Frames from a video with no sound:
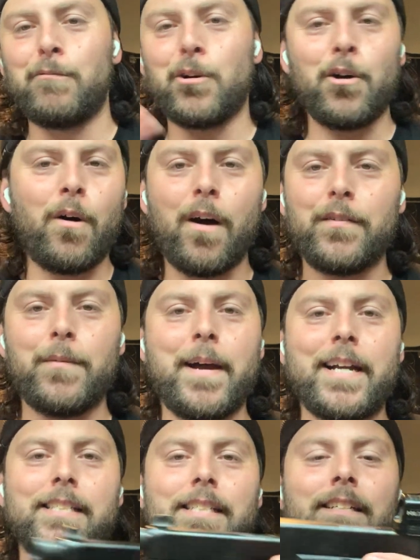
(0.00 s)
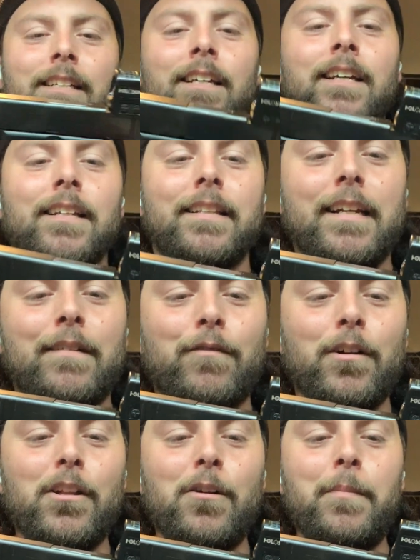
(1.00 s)
We'll go off the magazine thing
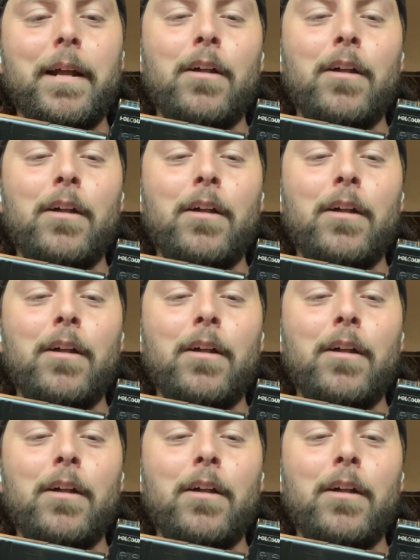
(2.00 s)
for a little bit.